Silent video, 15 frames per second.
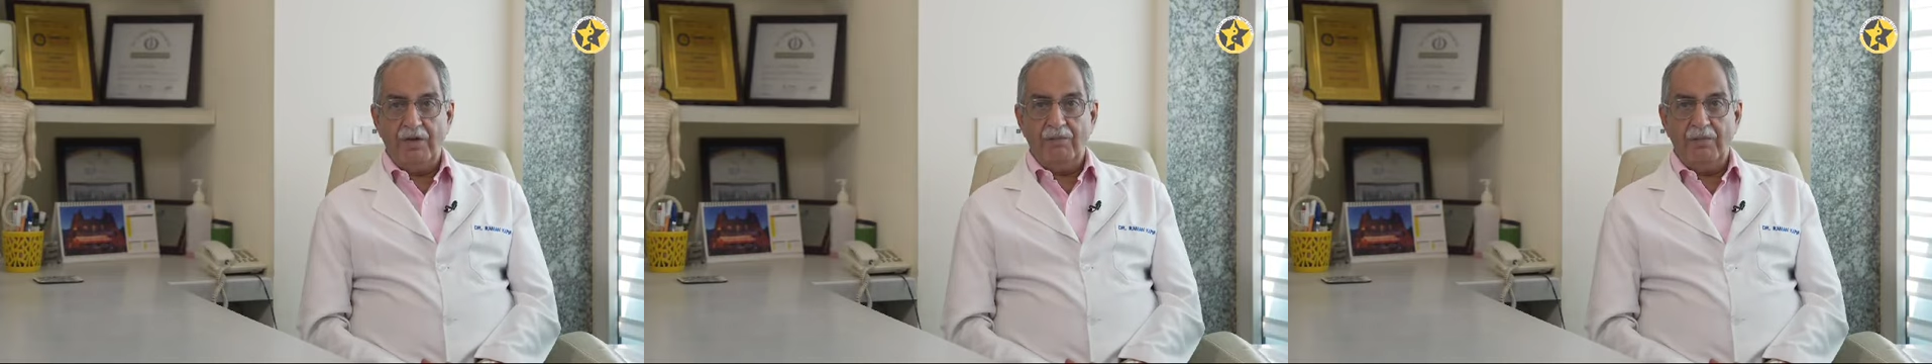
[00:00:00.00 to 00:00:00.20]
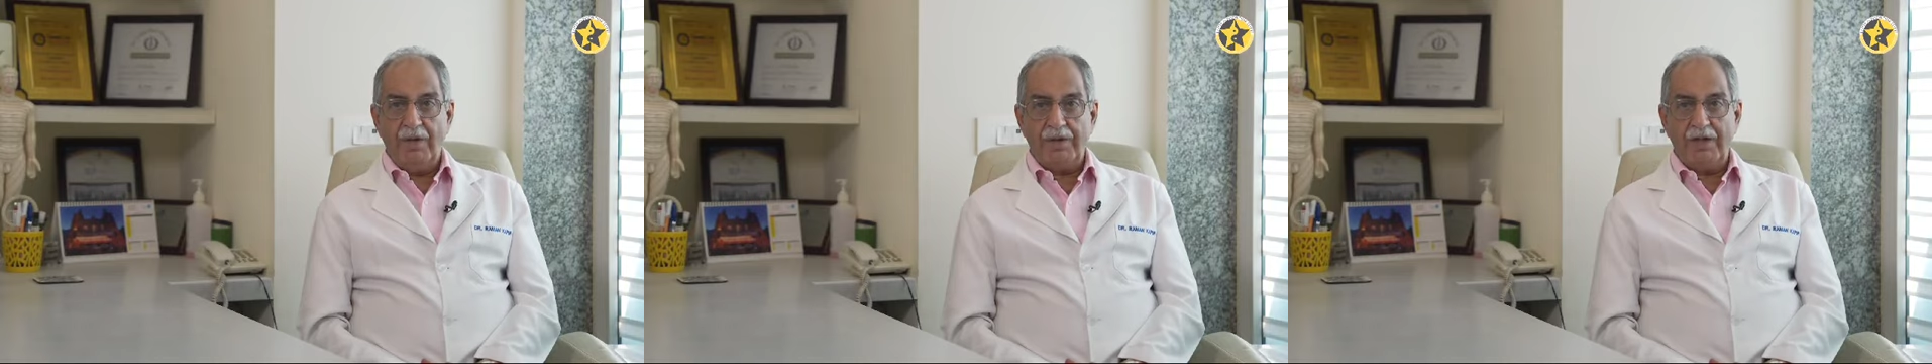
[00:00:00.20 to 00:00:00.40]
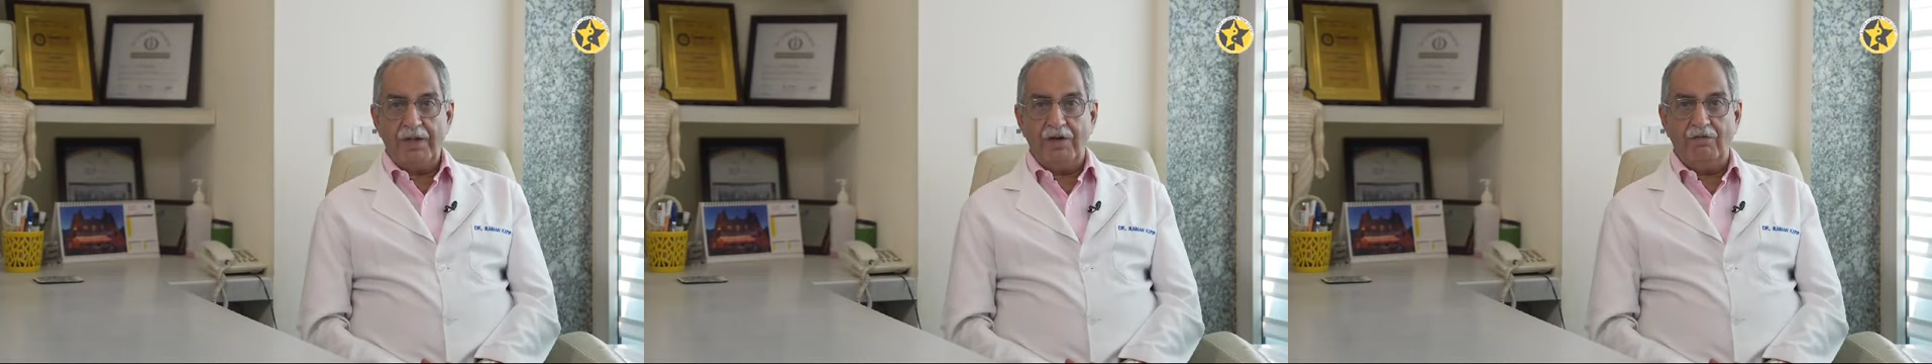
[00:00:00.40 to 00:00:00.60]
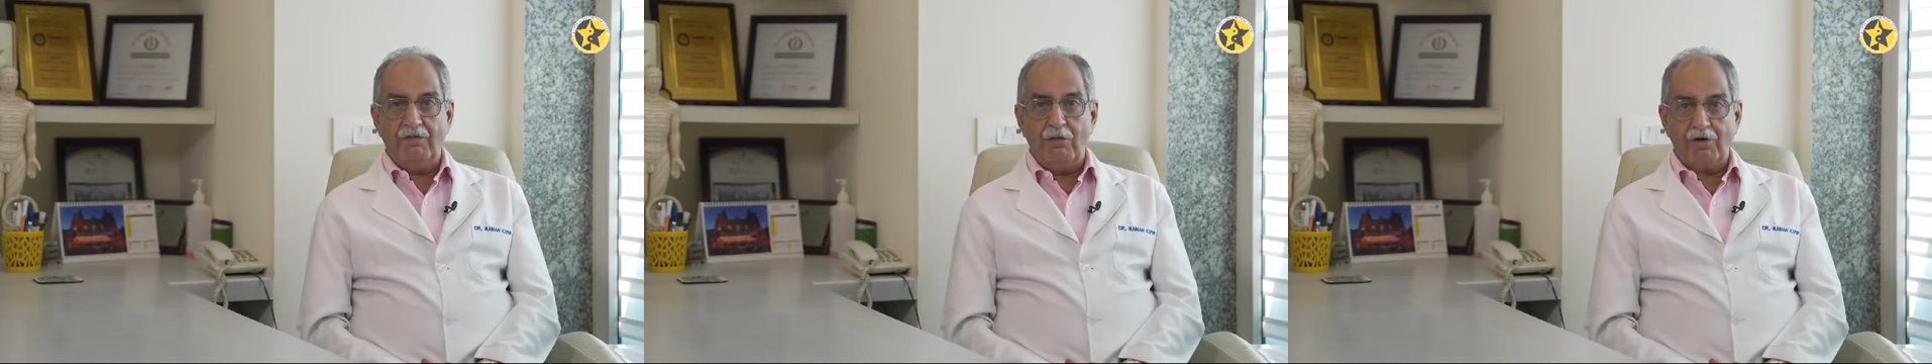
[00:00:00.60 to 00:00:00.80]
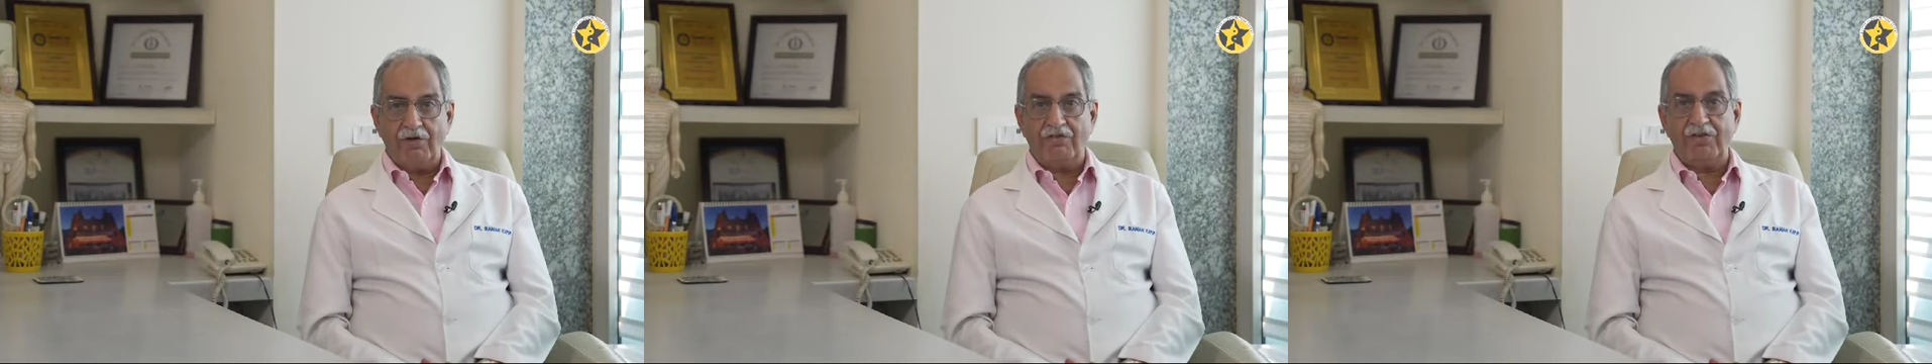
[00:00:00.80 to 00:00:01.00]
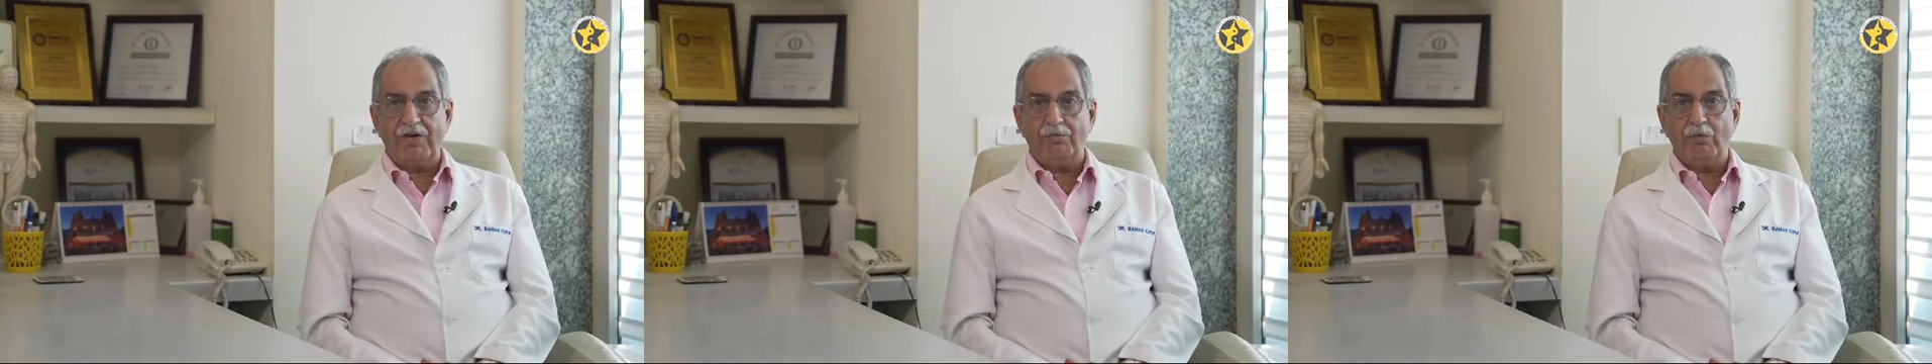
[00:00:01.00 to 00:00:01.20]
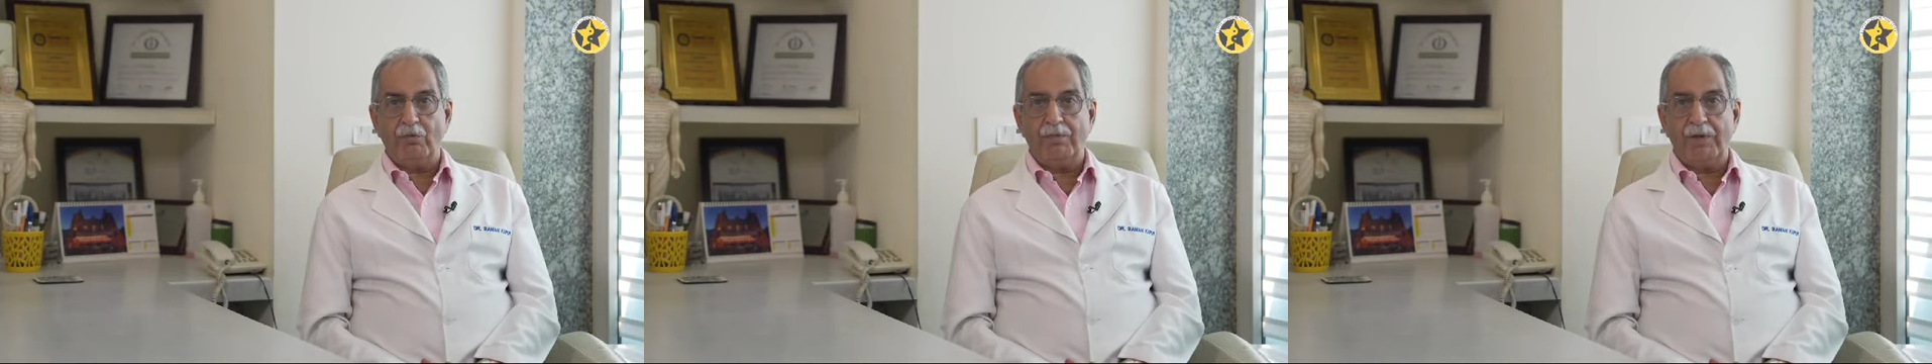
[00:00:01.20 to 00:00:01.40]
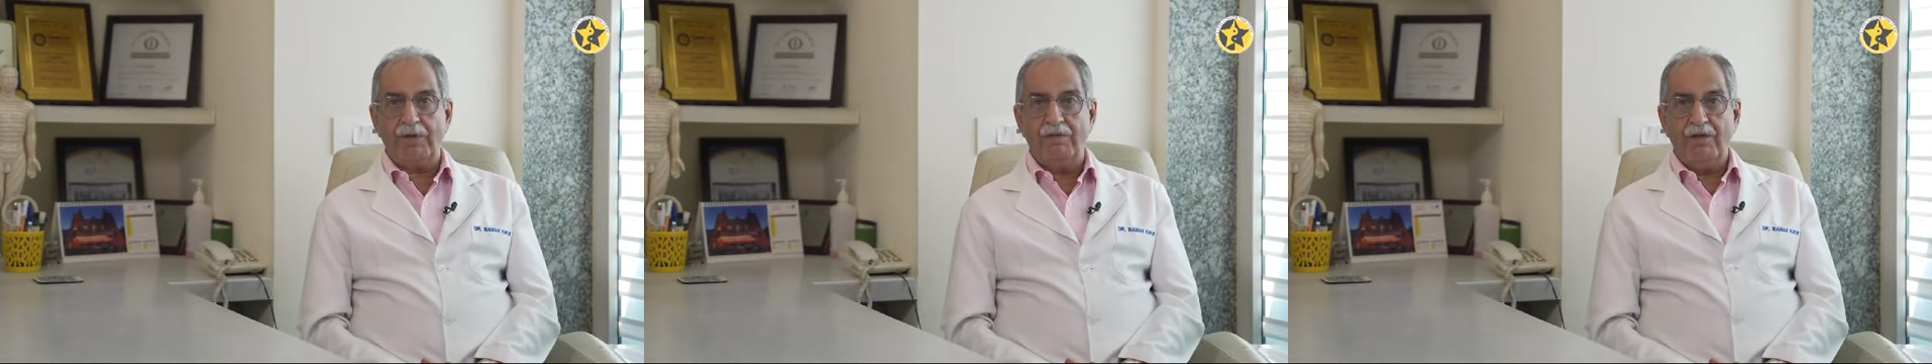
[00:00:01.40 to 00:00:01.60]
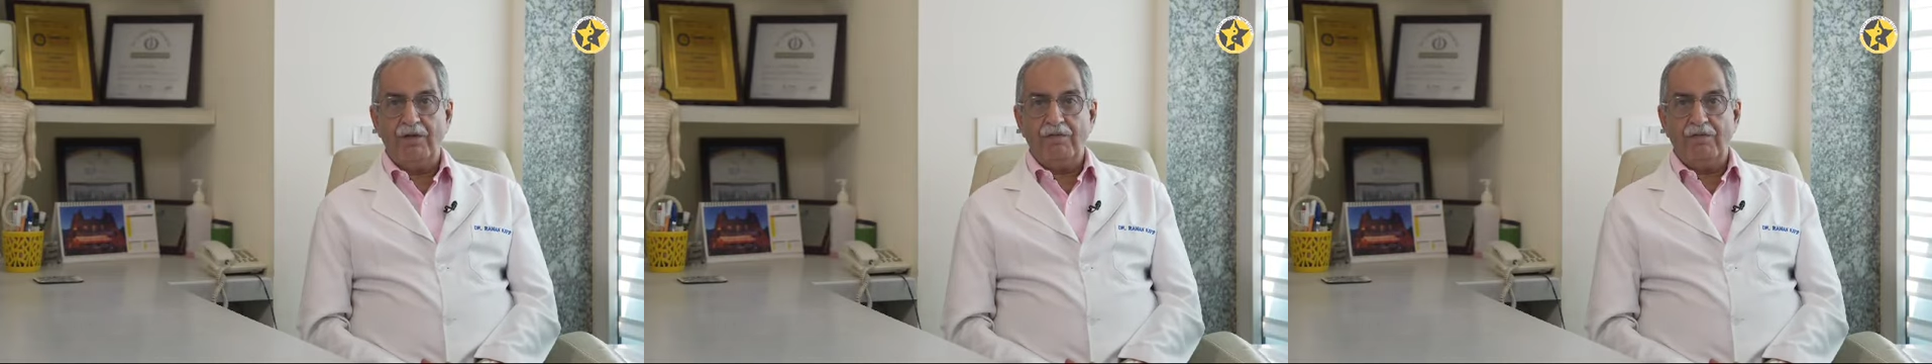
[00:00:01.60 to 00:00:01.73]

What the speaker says: making a watershed moment